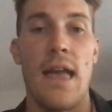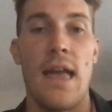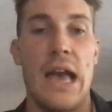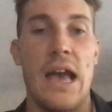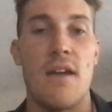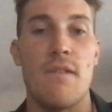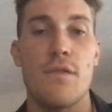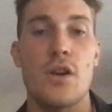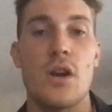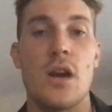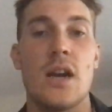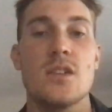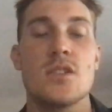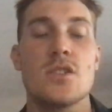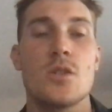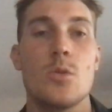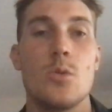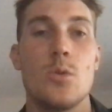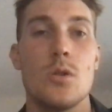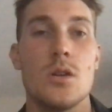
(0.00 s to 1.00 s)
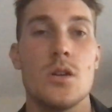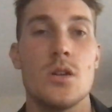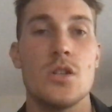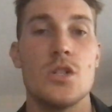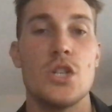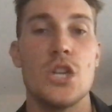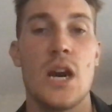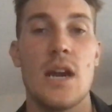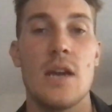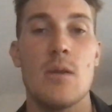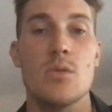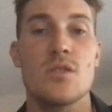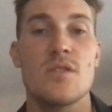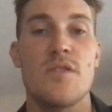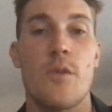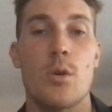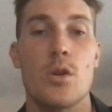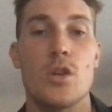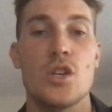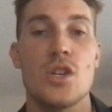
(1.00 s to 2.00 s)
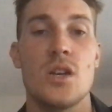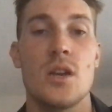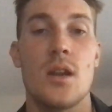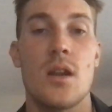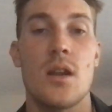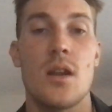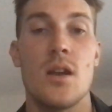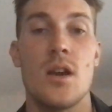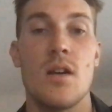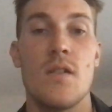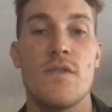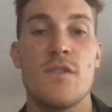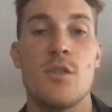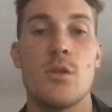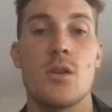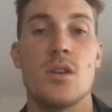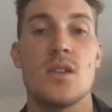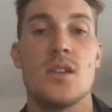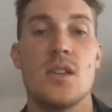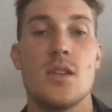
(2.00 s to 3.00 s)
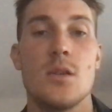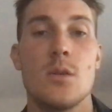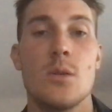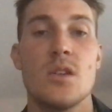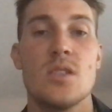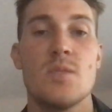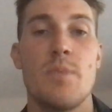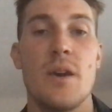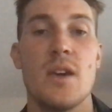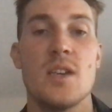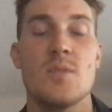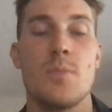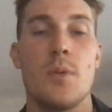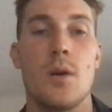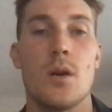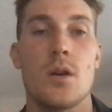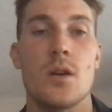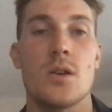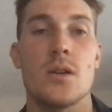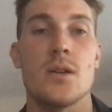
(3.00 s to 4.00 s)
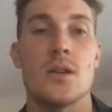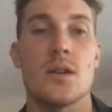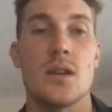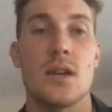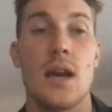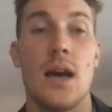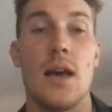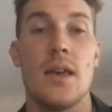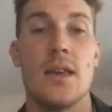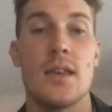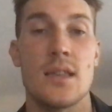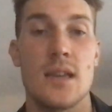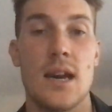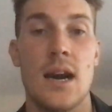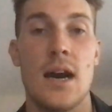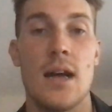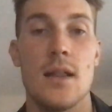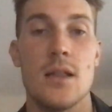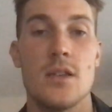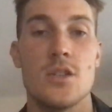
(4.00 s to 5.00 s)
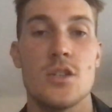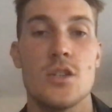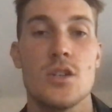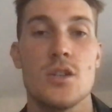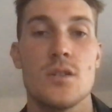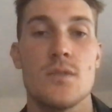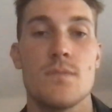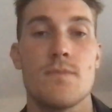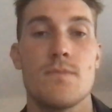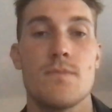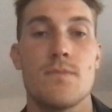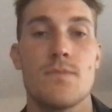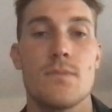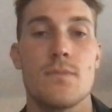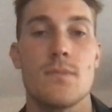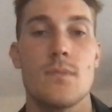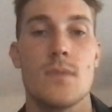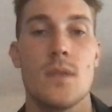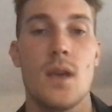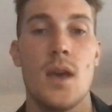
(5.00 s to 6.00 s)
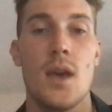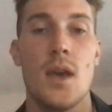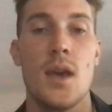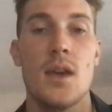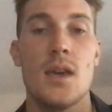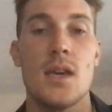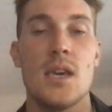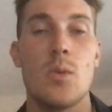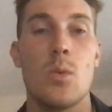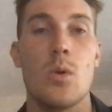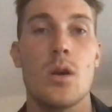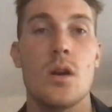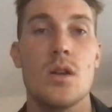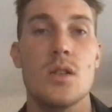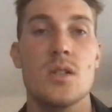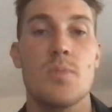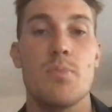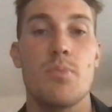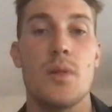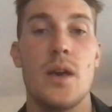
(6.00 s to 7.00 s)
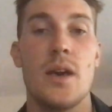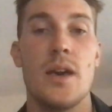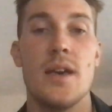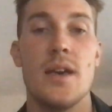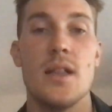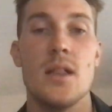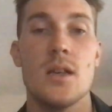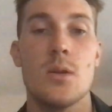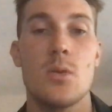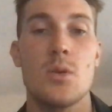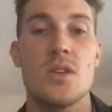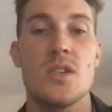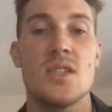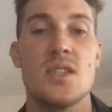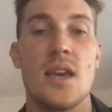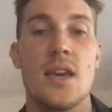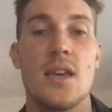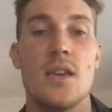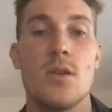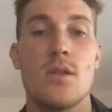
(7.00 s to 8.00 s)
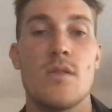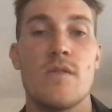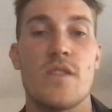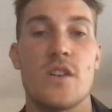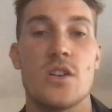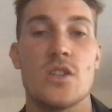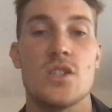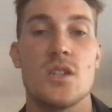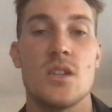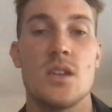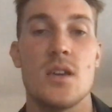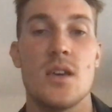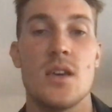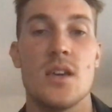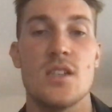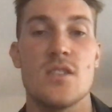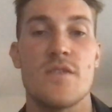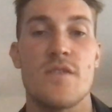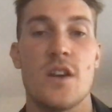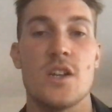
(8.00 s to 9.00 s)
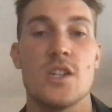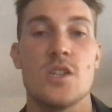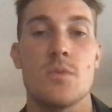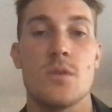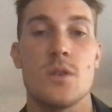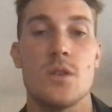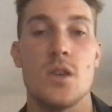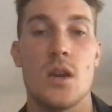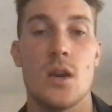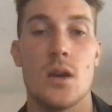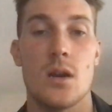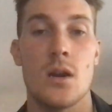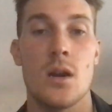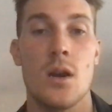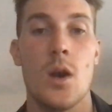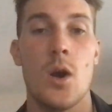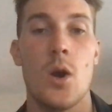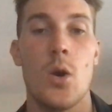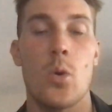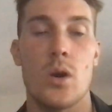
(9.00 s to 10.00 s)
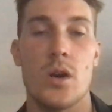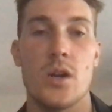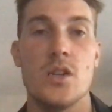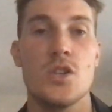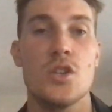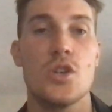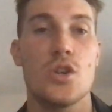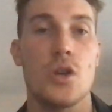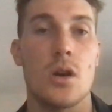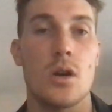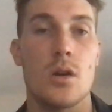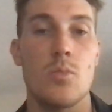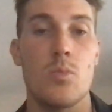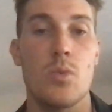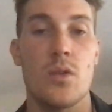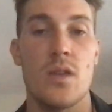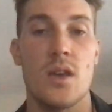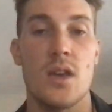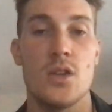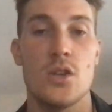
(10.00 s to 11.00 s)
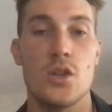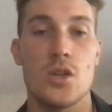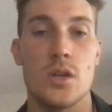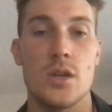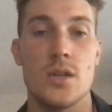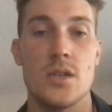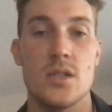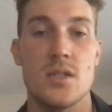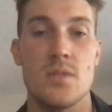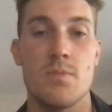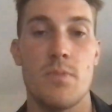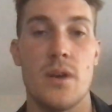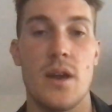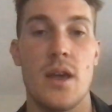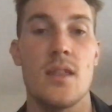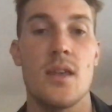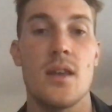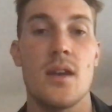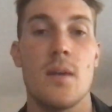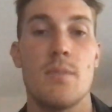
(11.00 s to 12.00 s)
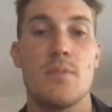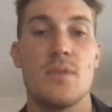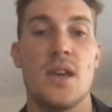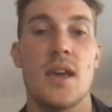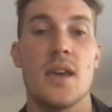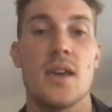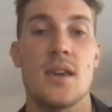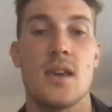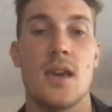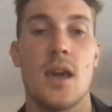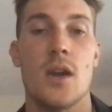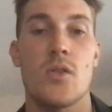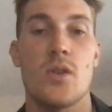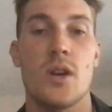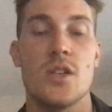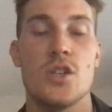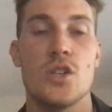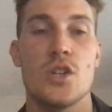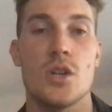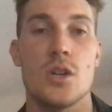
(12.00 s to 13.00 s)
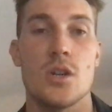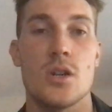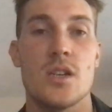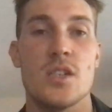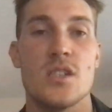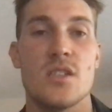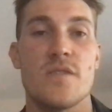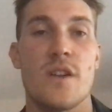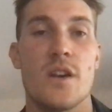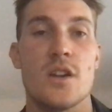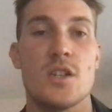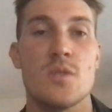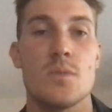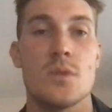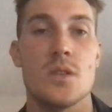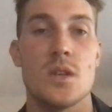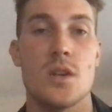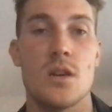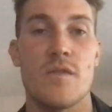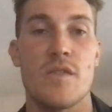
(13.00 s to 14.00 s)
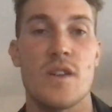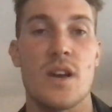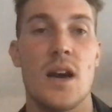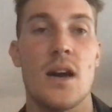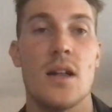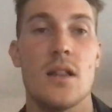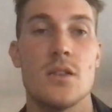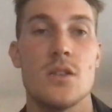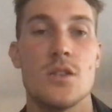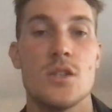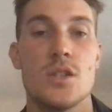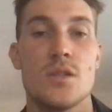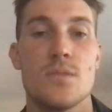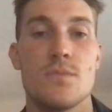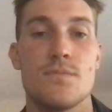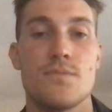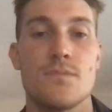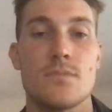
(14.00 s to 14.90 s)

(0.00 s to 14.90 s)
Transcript: After high school, Johnny was fortunate enough to continue his baseball career in college. He went on to play at Illinois State University his freshman year, where he struggled with injuries but ended up taking a red shirt his freshman year of college.